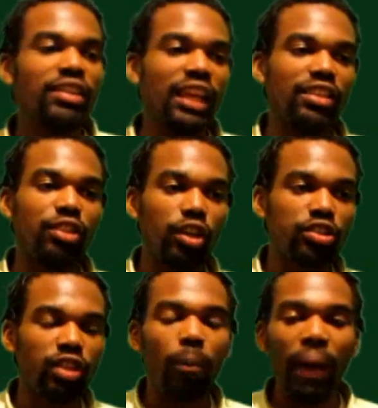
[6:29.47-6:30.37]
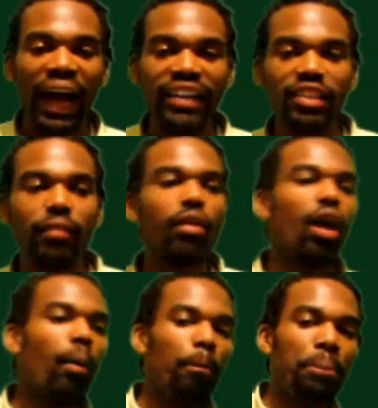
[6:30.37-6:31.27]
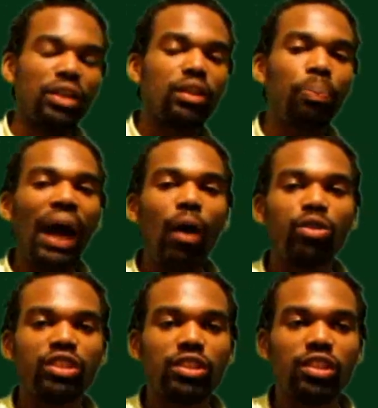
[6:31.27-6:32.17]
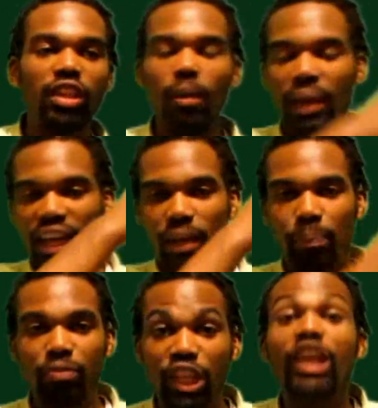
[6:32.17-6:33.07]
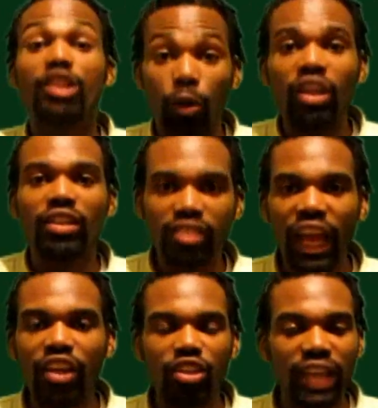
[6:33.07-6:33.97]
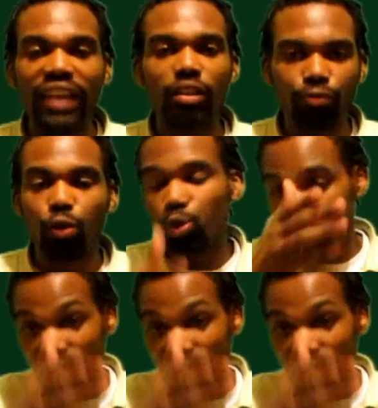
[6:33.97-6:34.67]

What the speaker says: They took somebody, put the powers into them, and it, they're the container, not the fruit.